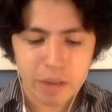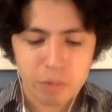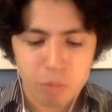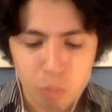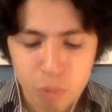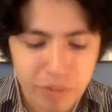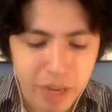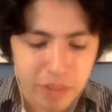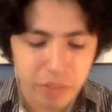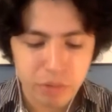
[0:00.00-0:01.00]
we've
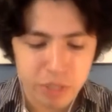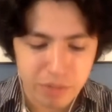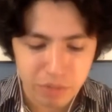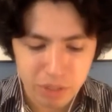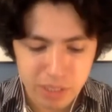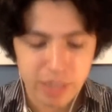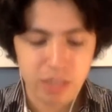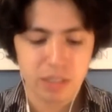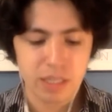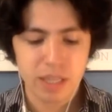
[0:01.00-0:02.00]
gone through several
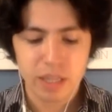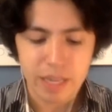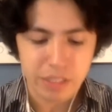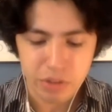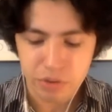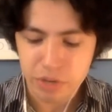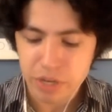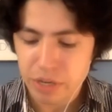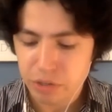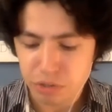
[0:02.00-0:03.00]
cycles in the last 30
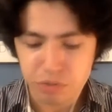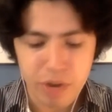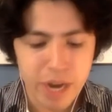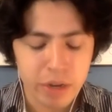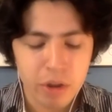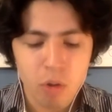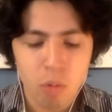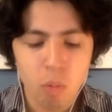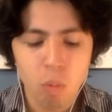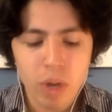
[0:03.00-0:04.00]
years, right?
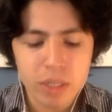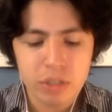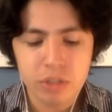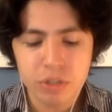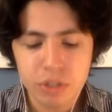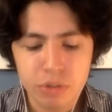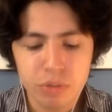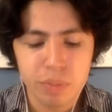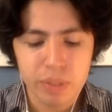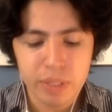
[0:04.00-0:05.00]
What do
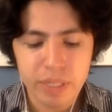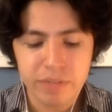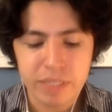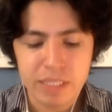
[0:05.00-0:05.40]
you believe is